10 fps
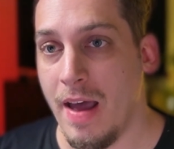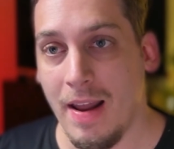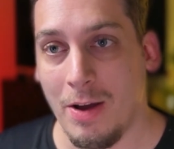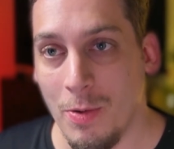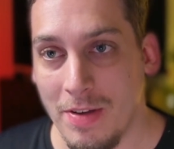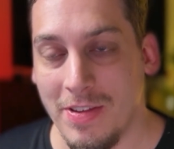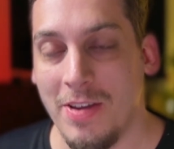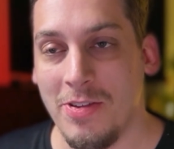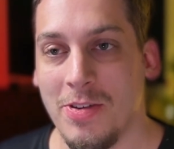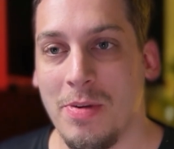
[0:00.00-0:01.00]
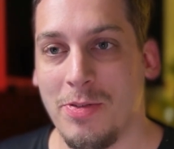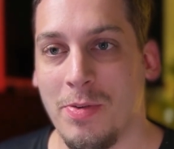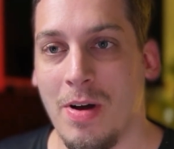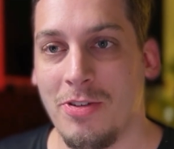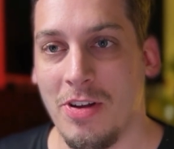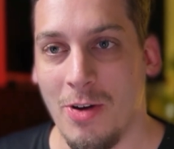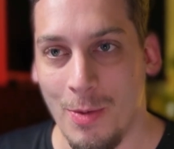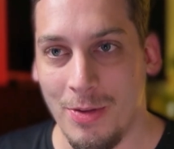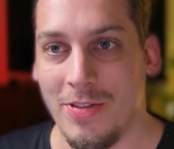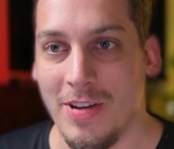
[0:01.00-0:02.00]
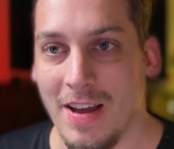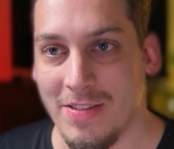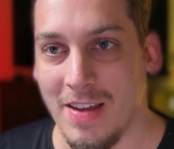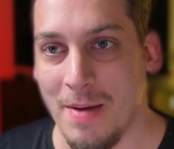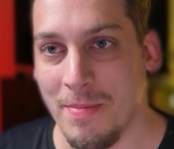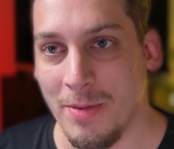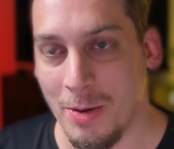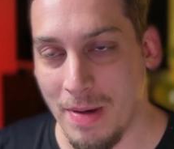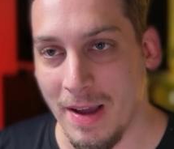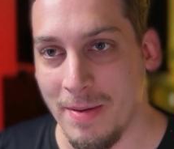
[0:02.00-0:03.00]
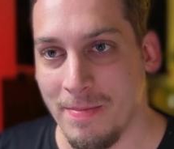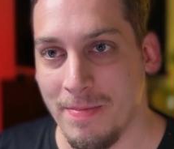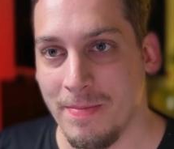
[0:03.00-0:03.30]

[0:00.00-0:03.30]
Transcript: and like always thank you so much for watching hope to see you next time goodbye